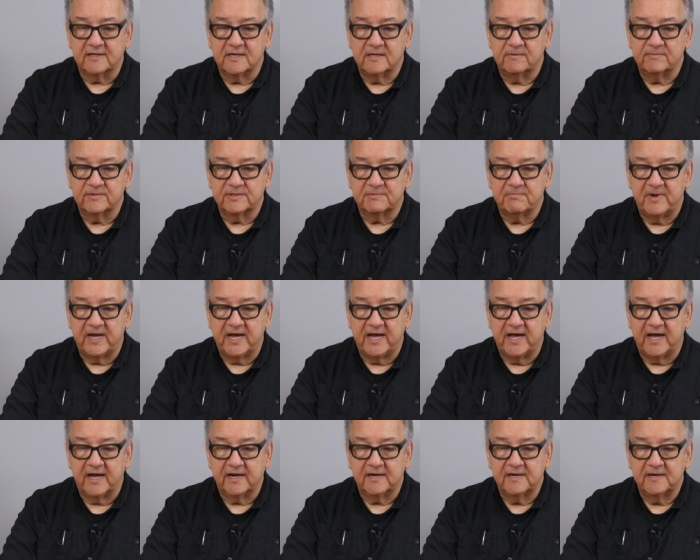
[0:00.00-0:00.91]
comes
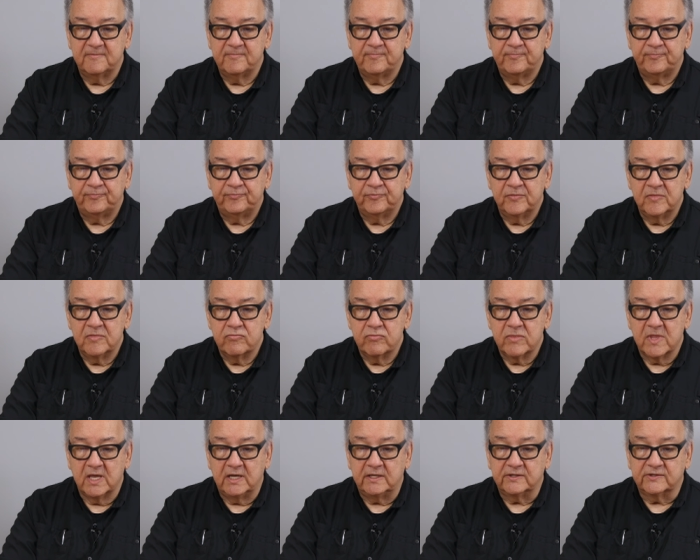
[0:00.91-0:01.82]
back.
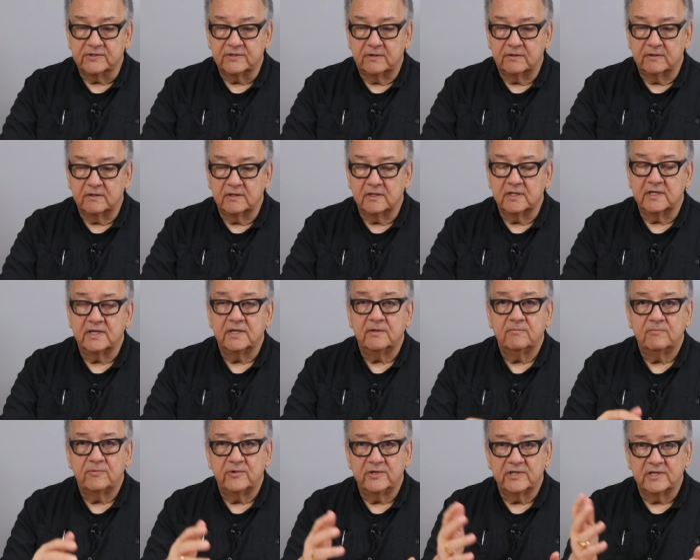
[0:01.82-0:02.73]
And
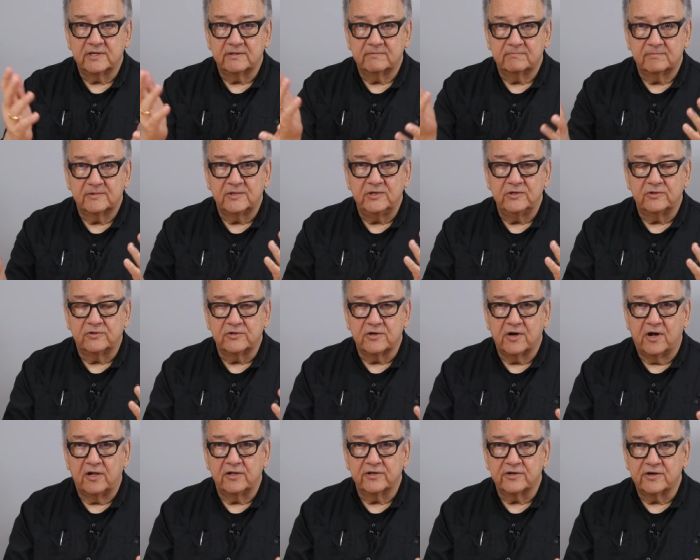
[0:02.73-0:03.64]
certainly you'd
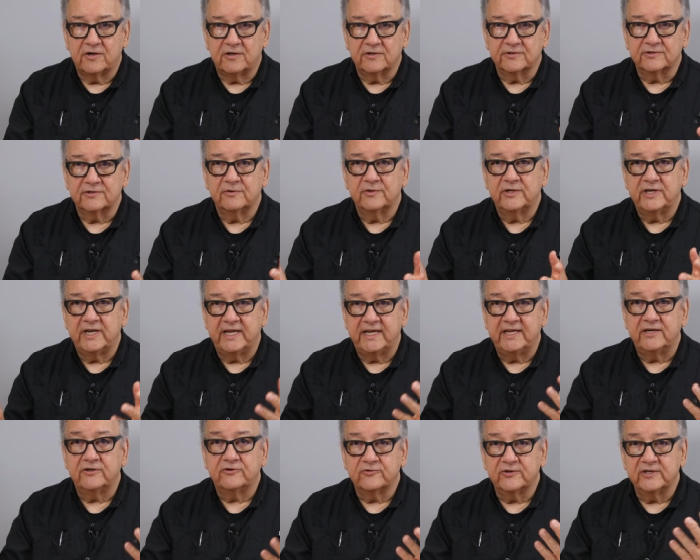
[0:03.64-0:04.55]
call it also an
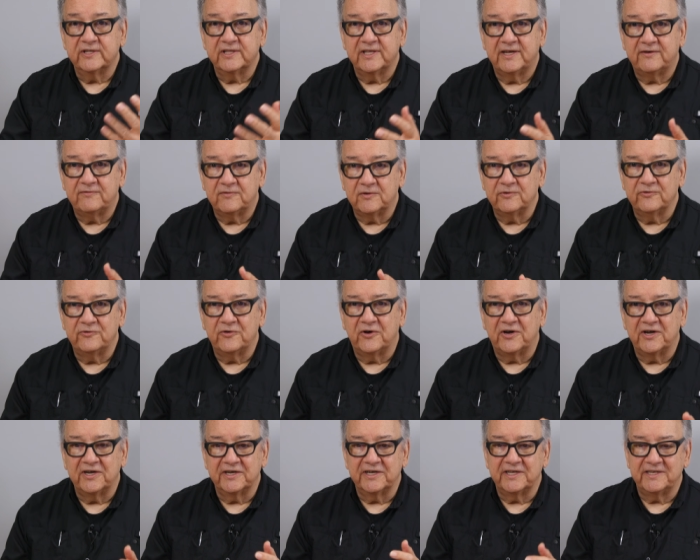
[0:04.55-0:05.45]
entry level
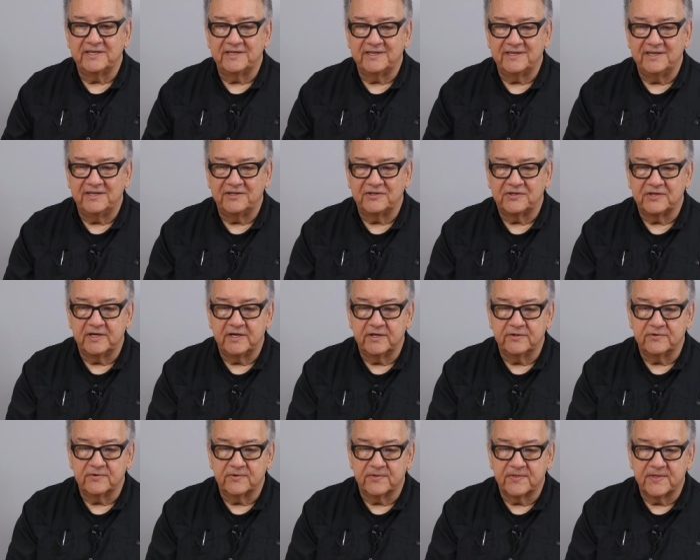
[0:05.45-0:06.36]
drug in, into
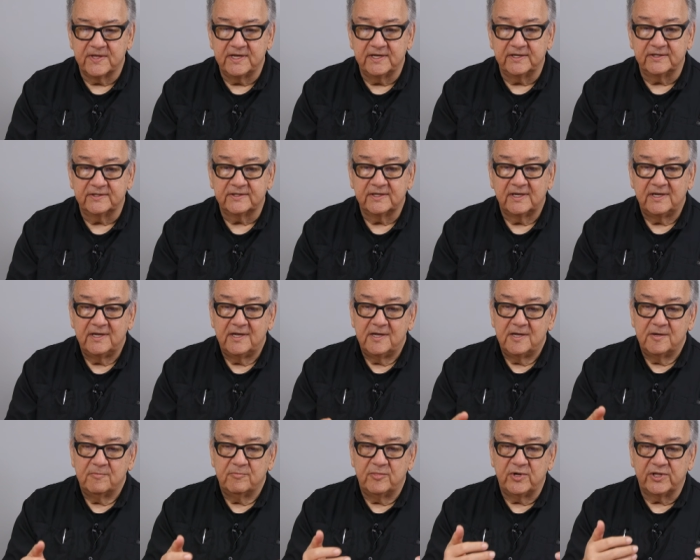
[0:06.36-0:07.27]
other things.
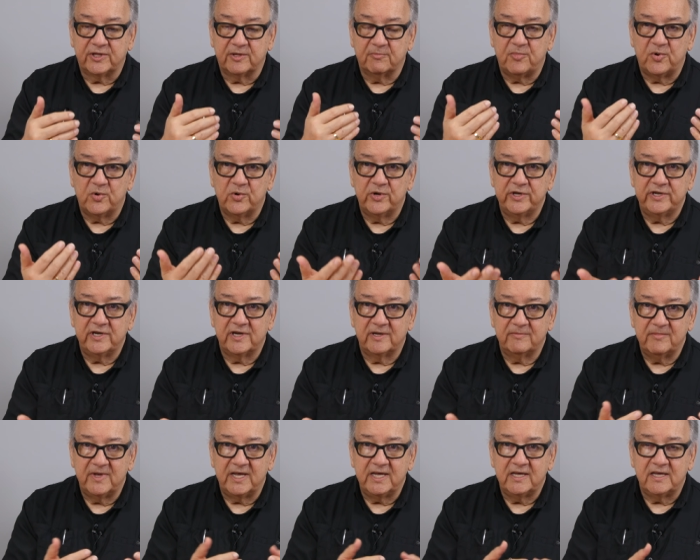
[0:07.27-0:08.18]
But the point
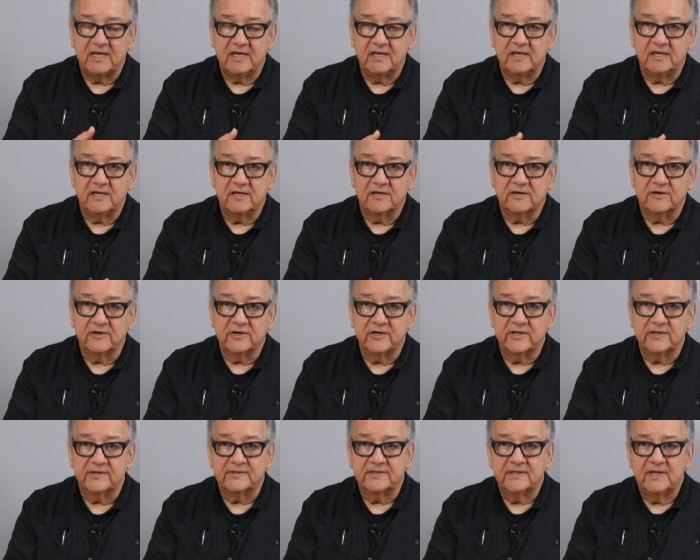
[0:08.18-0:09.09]
I'm making here
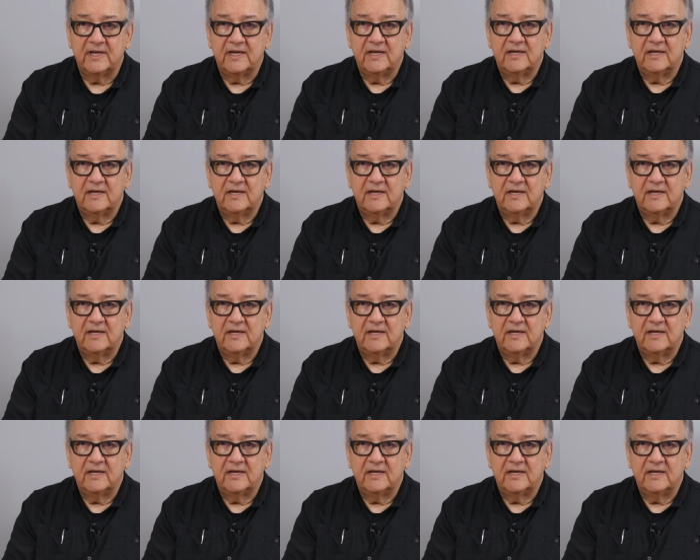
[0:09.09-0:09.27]
is